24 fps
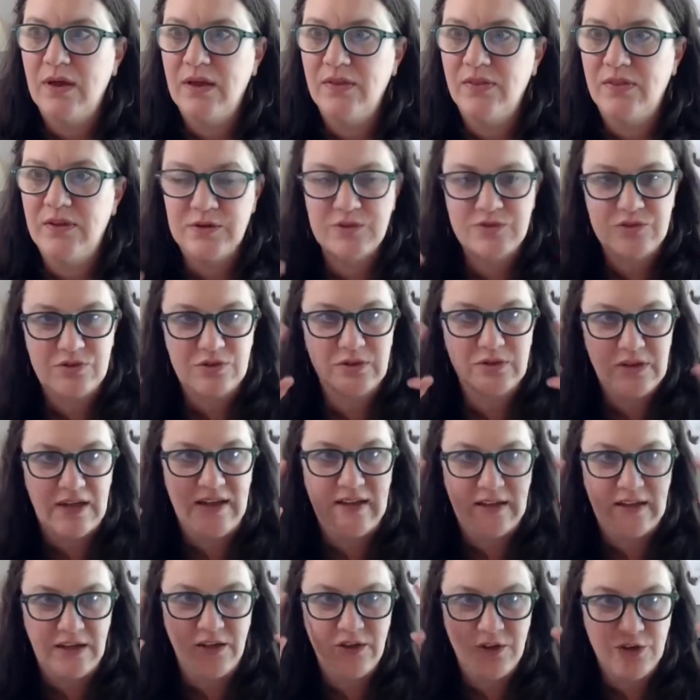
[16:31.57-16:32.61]
there's
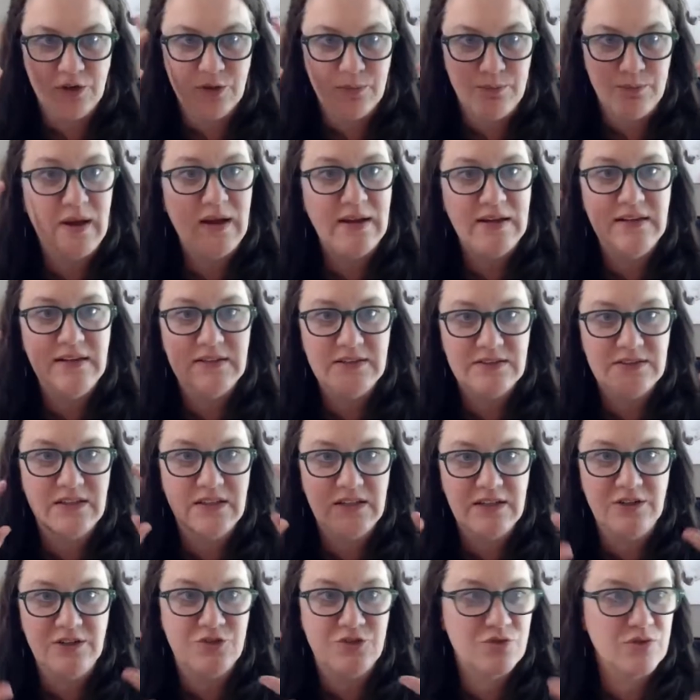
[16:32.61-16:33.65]
like your mind is
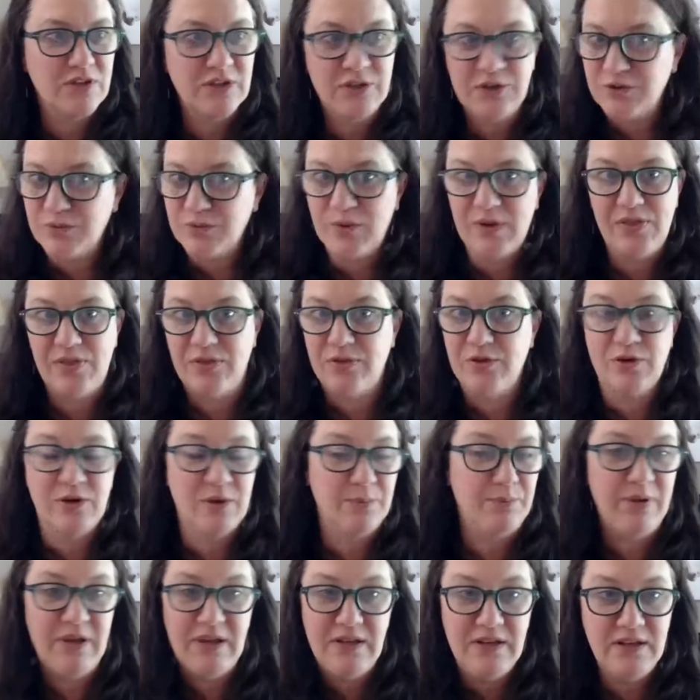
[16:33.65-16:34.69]
getting triggered with your
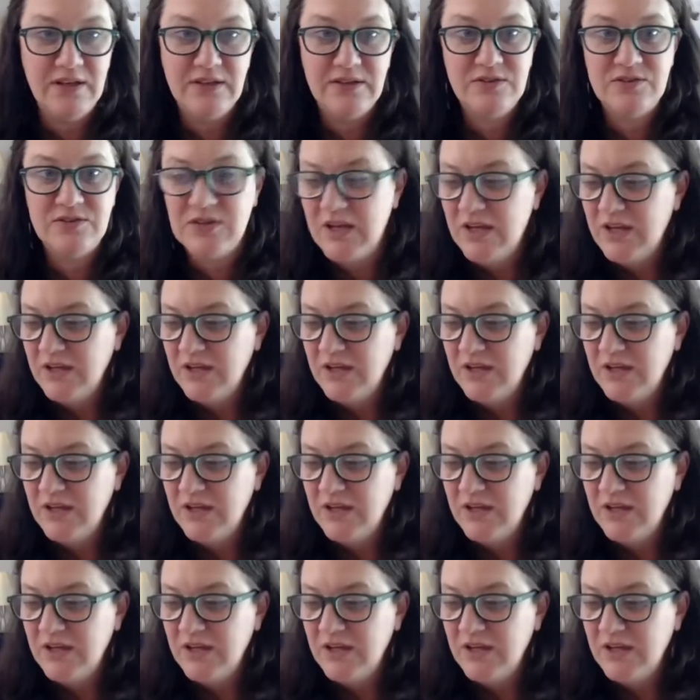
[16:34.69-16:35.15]
opinions,